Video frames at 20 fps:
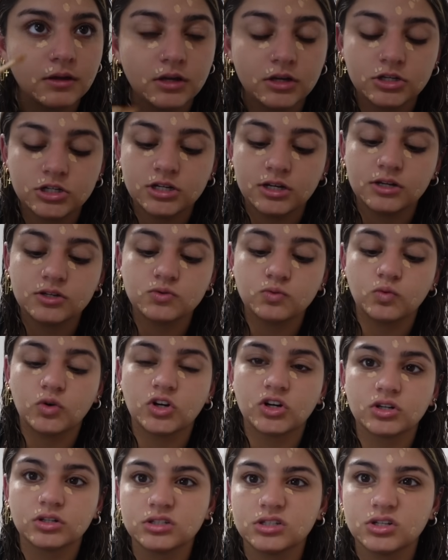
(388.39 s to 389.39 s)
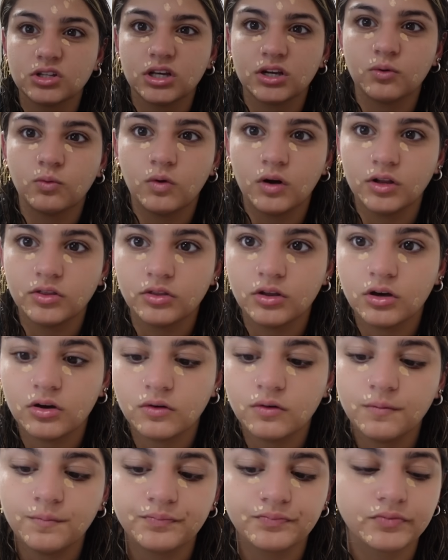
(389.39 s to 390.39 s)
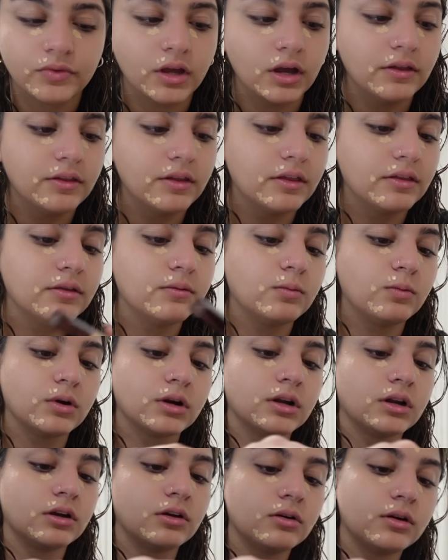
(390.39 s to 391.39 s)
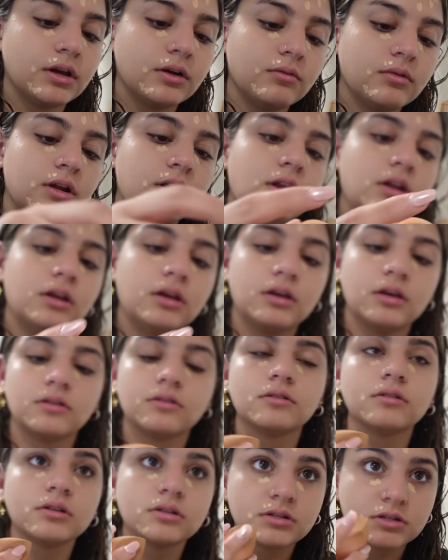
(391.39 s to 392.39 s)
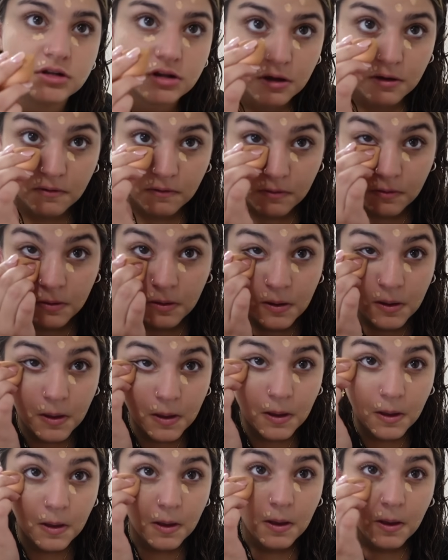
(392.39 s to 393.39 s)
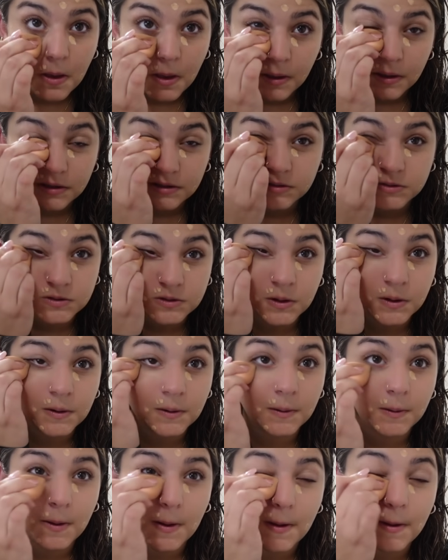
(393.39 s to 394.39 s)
She has work until like 1 though. And then we're gonna go get ready together and stuff. So